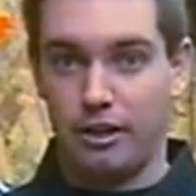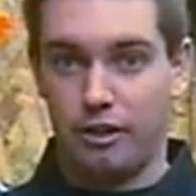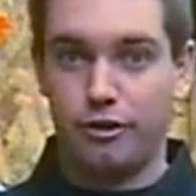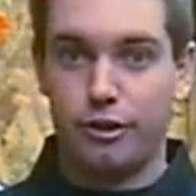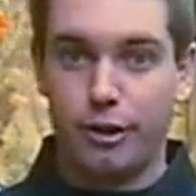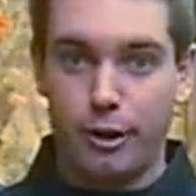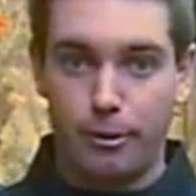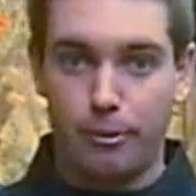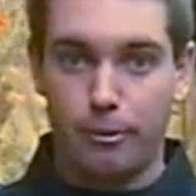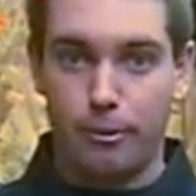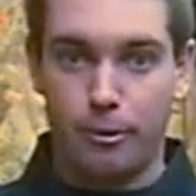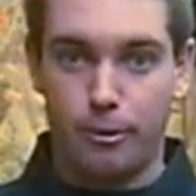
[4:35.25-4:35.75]
your
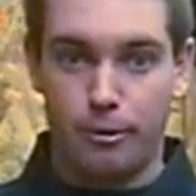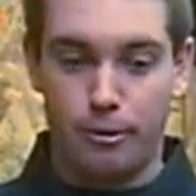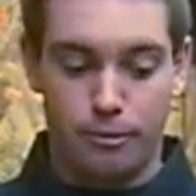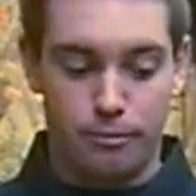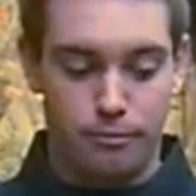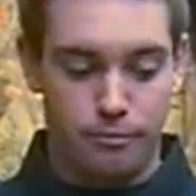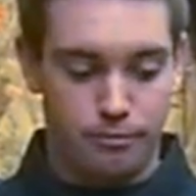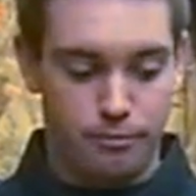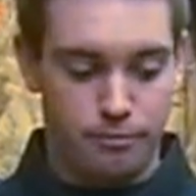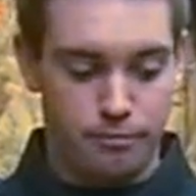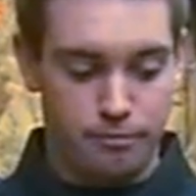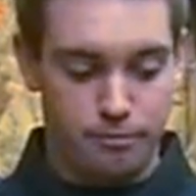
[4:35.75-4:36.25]
tail rotor
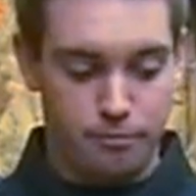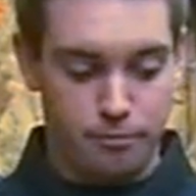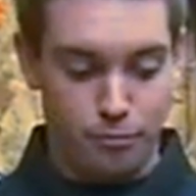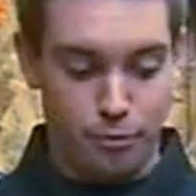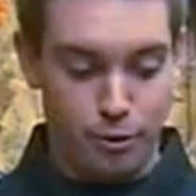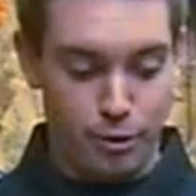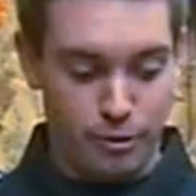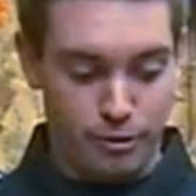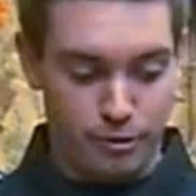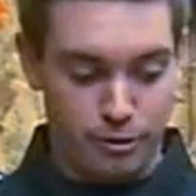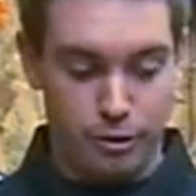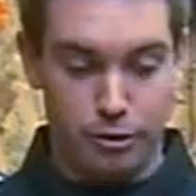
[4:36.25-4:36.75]

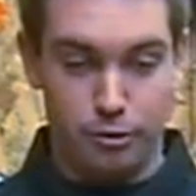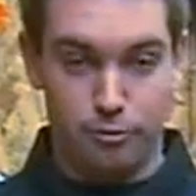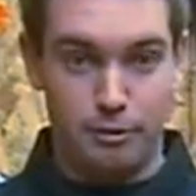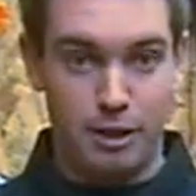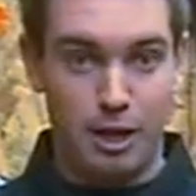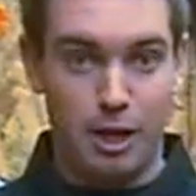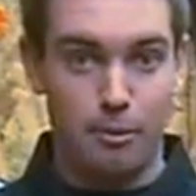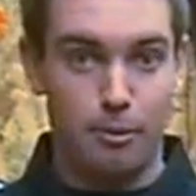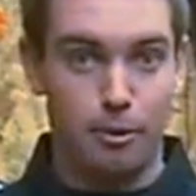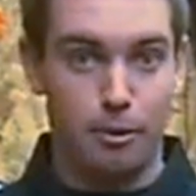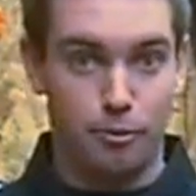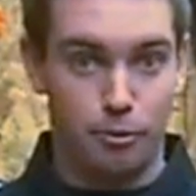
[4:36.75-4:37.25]
your
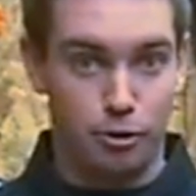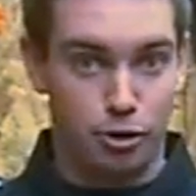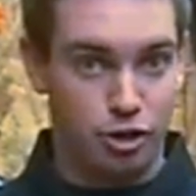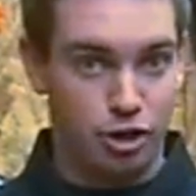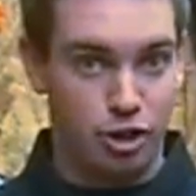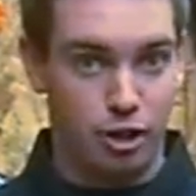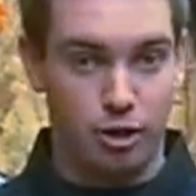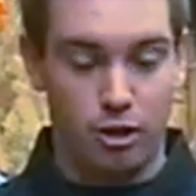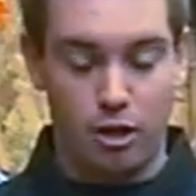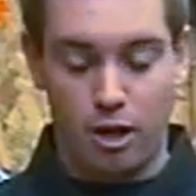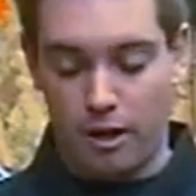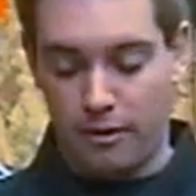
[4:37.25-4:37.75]
tail boom will
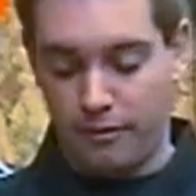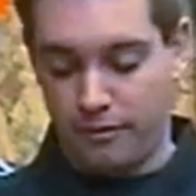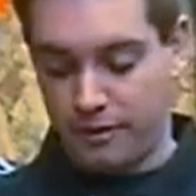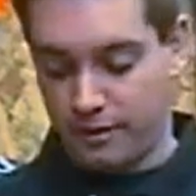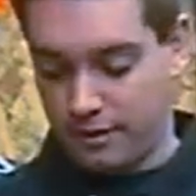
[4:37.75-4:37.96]
shear off